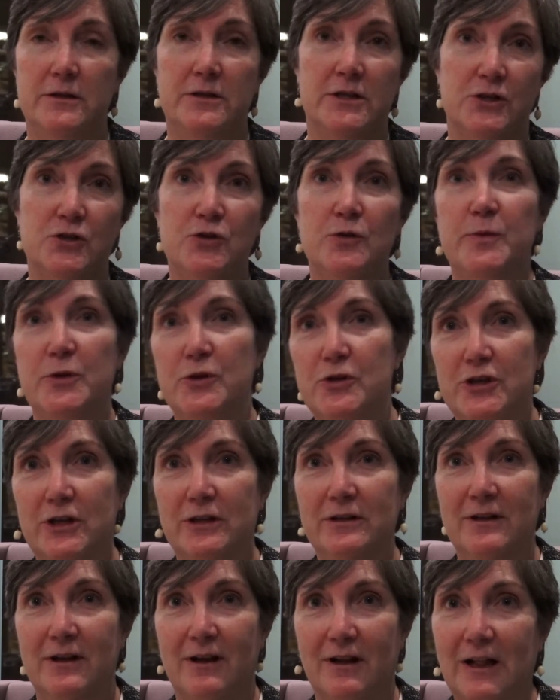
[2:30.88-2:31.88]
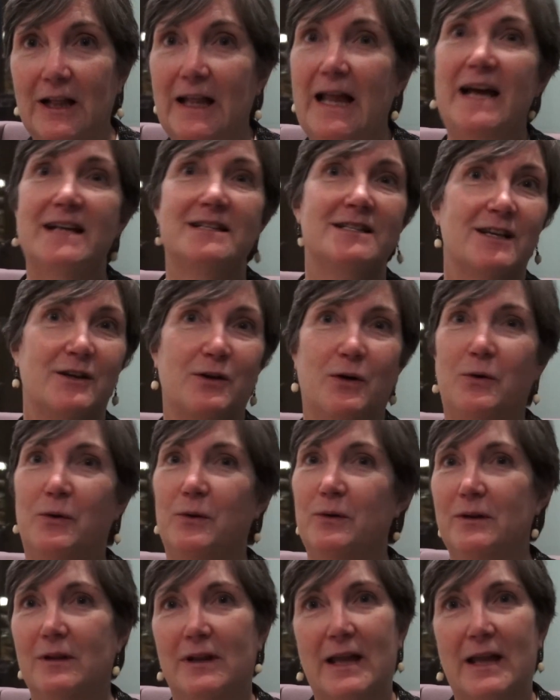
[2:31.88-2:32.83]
distribution, a classical